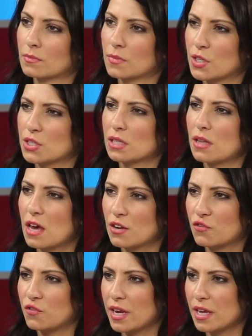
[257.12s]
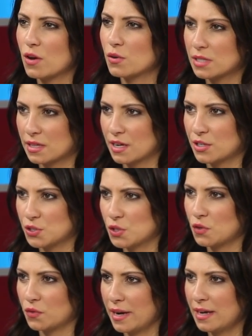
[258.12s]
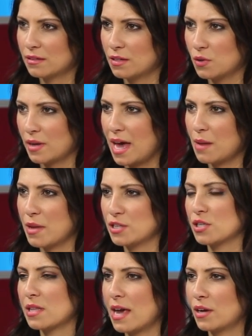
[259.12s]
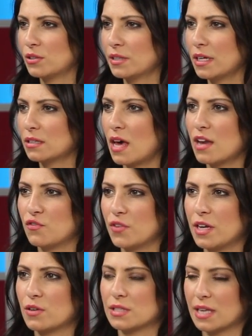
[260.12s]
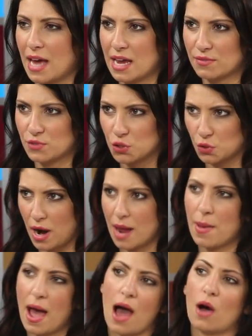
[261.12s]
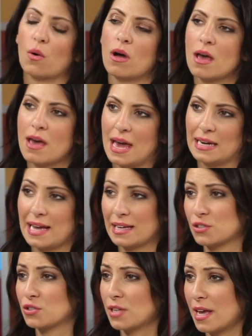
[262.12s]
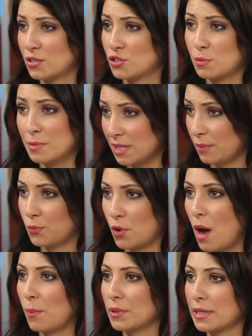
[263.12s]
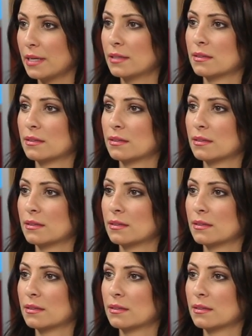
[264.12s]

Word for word: There's a lot of videos in there too, right? You kind of mentioned that earlier, a lot of videos that kind of describe how an exercise should be done properly.